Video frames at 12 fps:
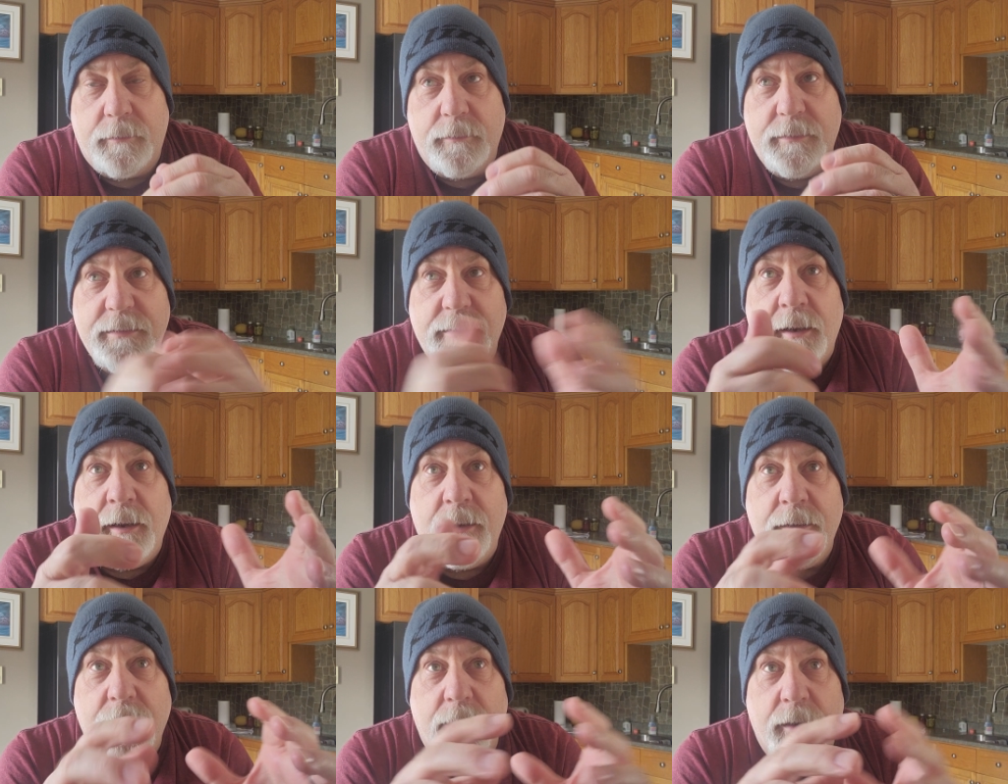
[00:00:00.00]

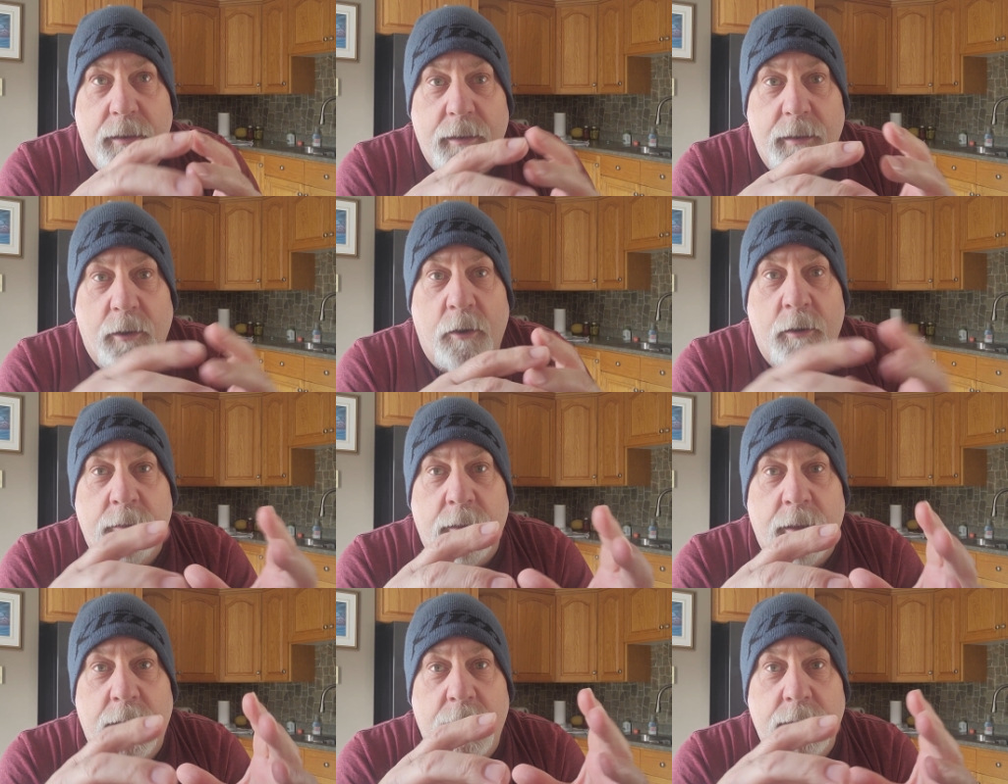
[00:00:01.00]
designed a
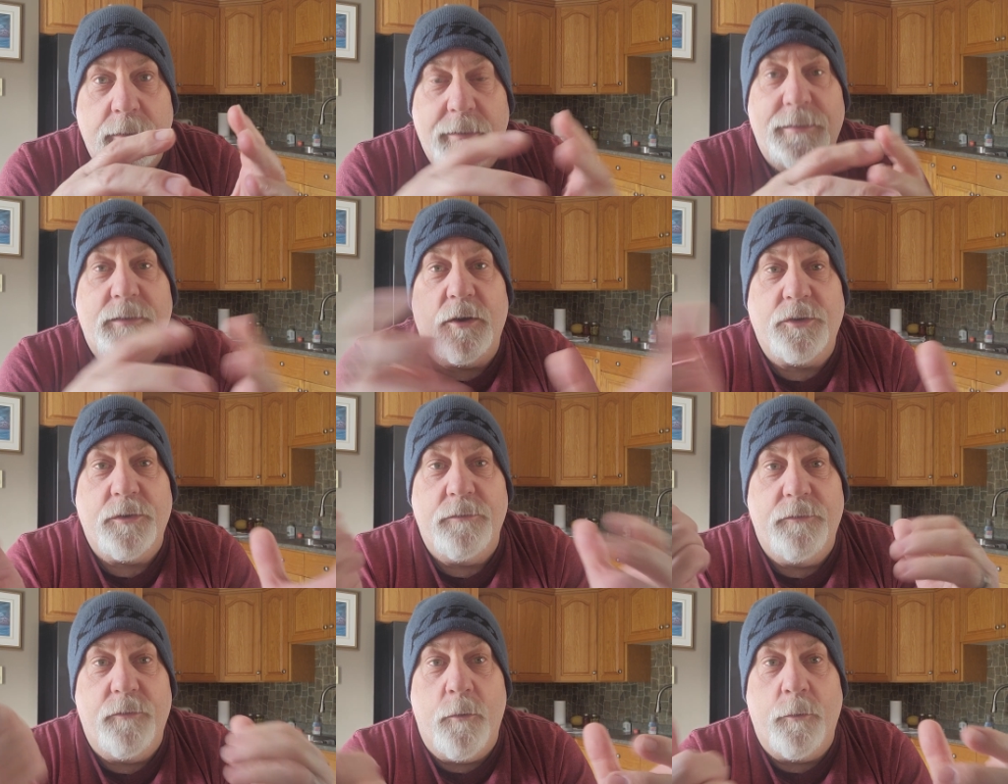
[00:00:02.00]
online
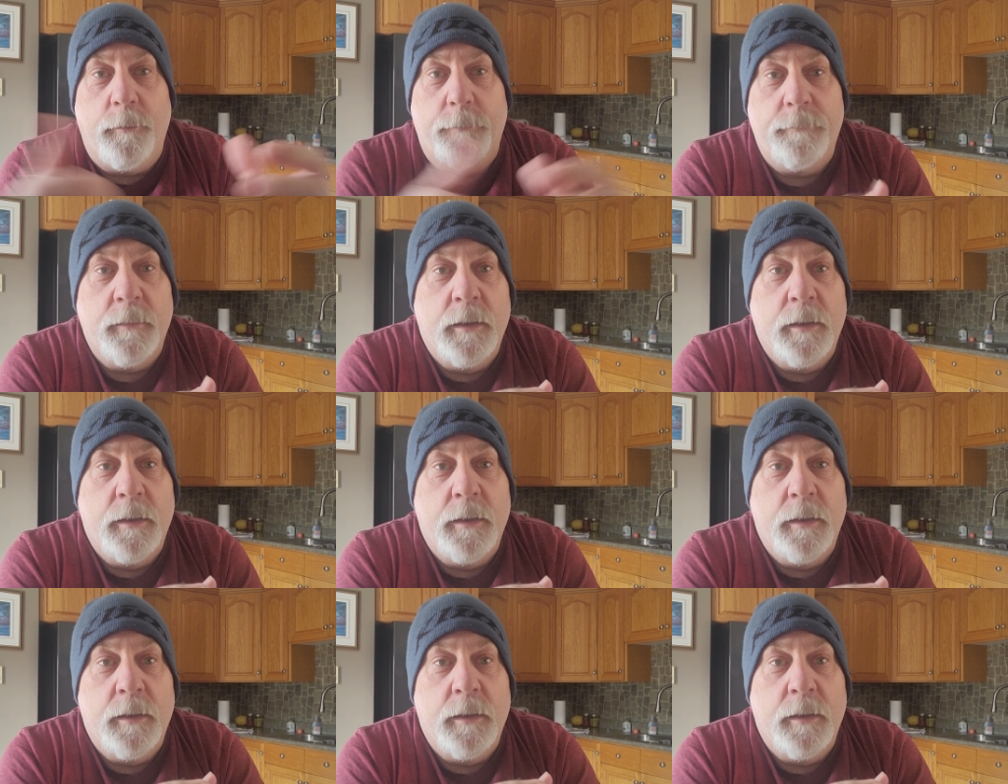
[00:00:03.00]
discussion forum.